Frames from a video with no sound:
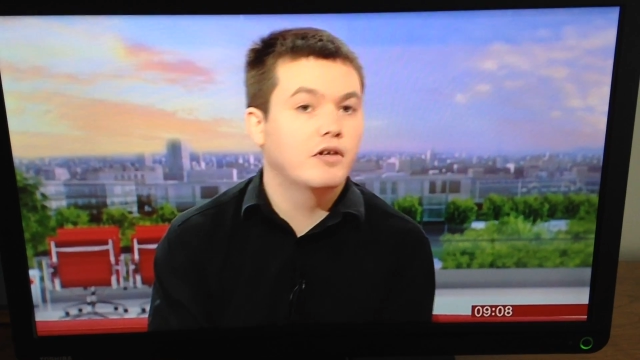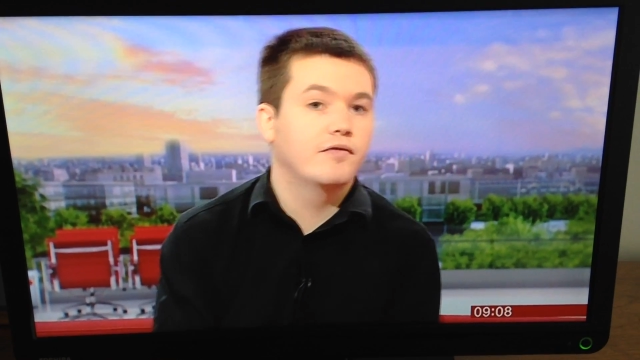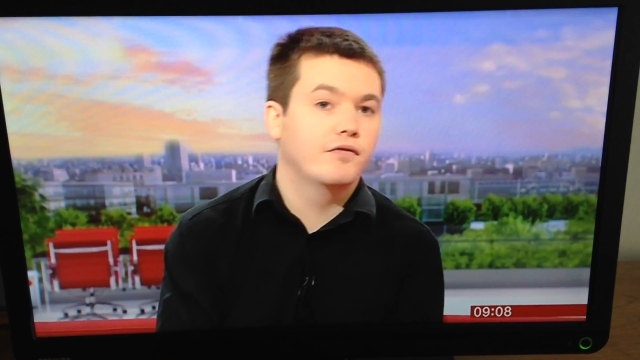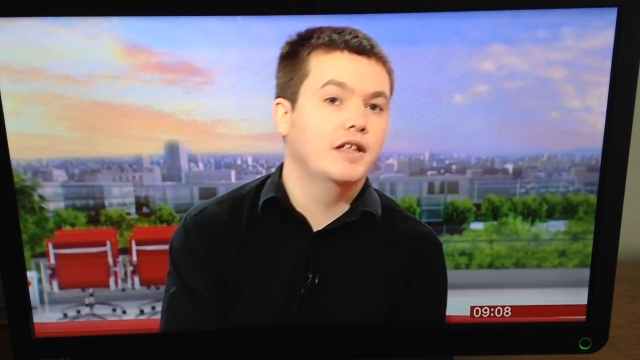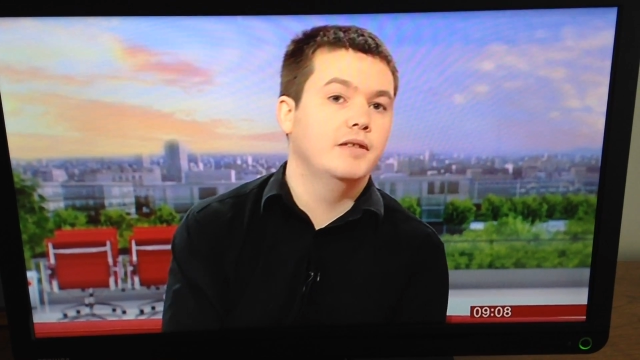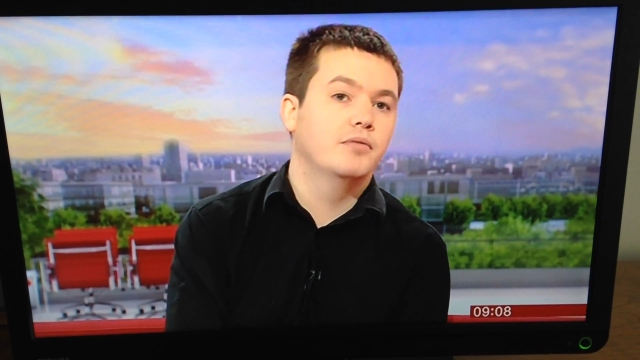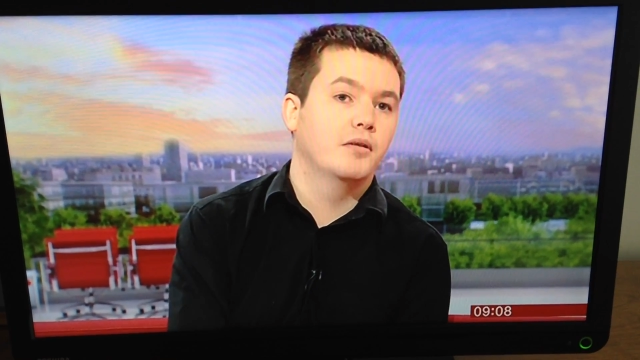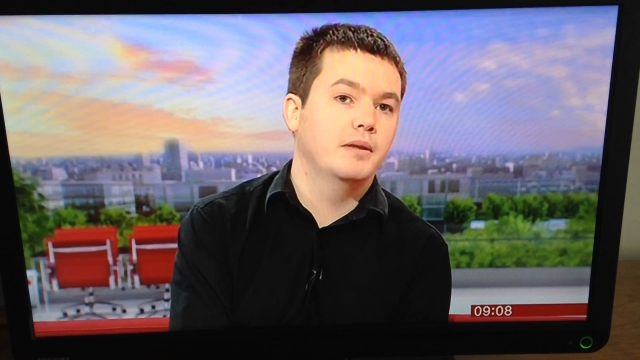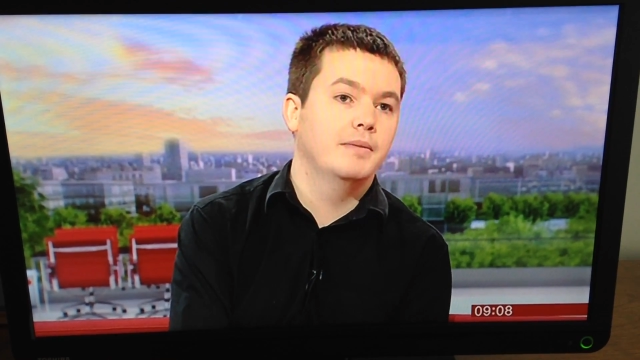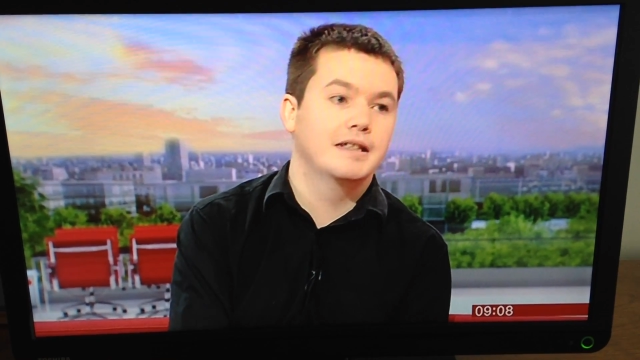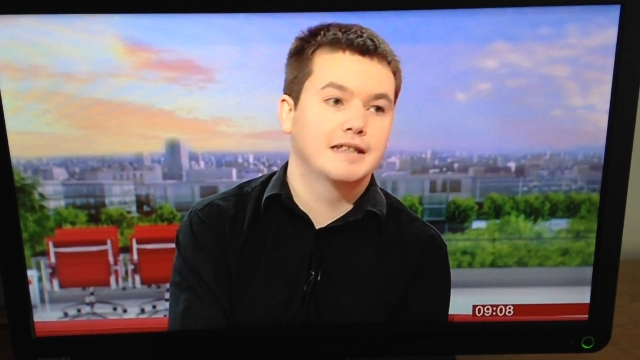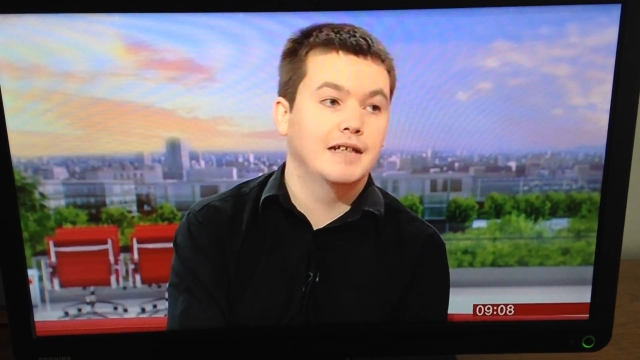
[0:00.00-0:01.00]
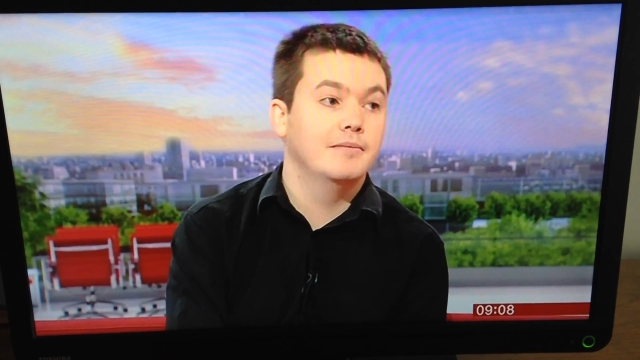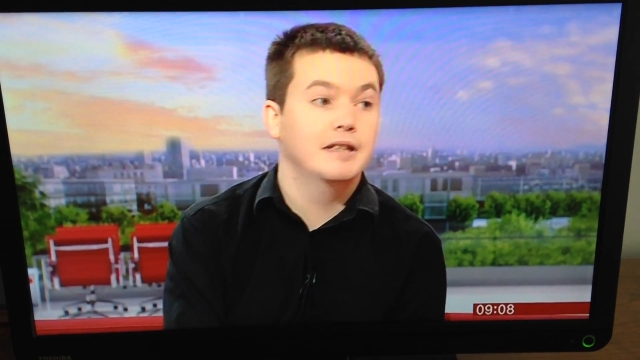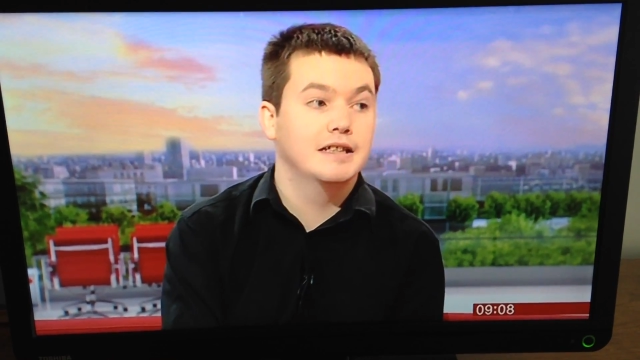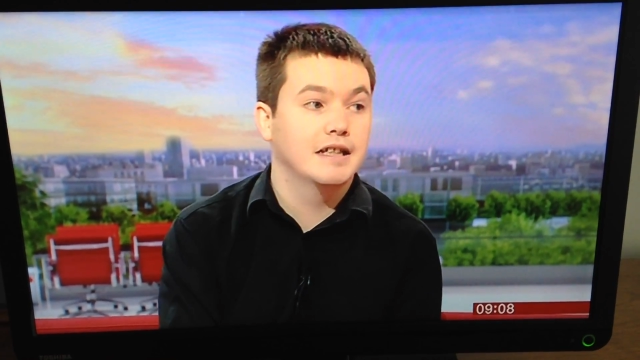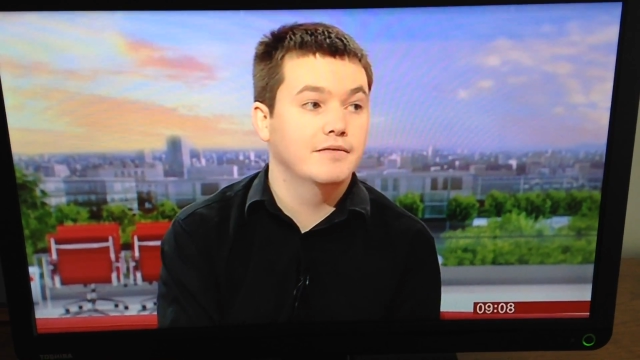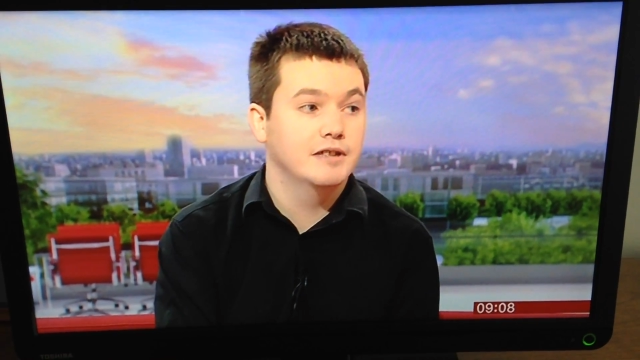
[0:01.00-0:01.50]
roughly probably about 10
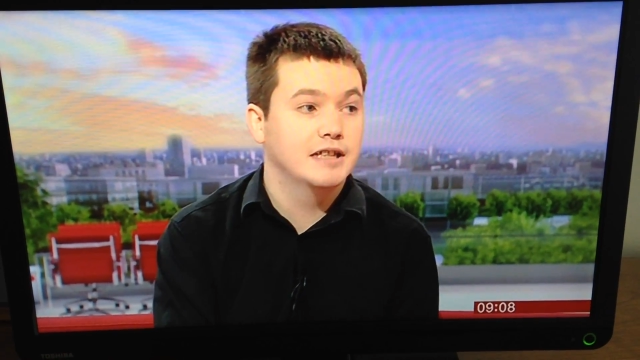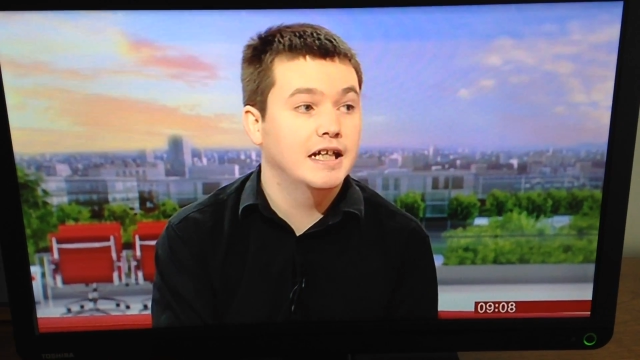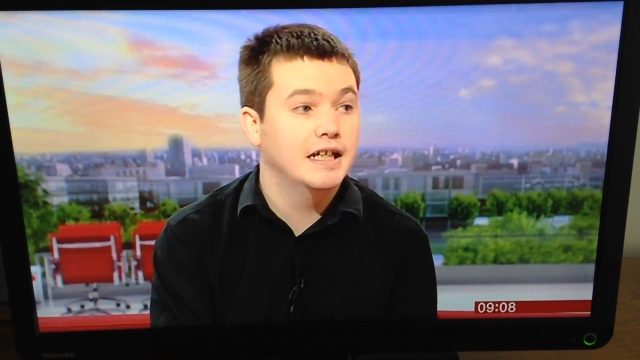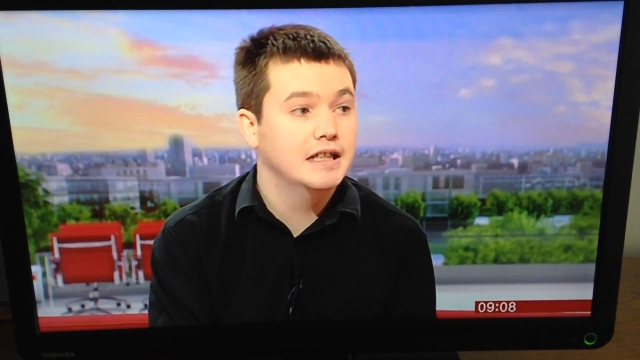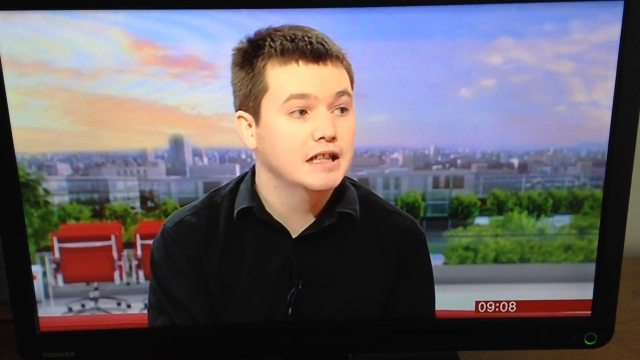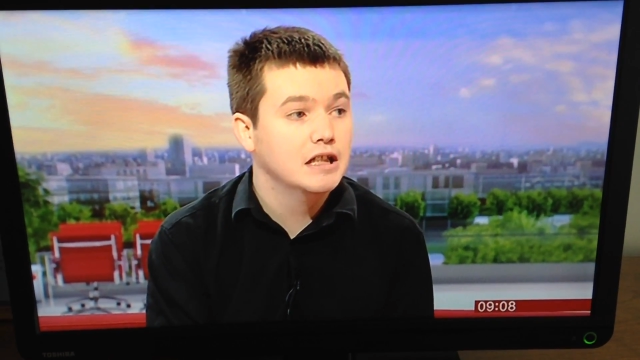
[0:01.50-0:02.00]
minutes every day.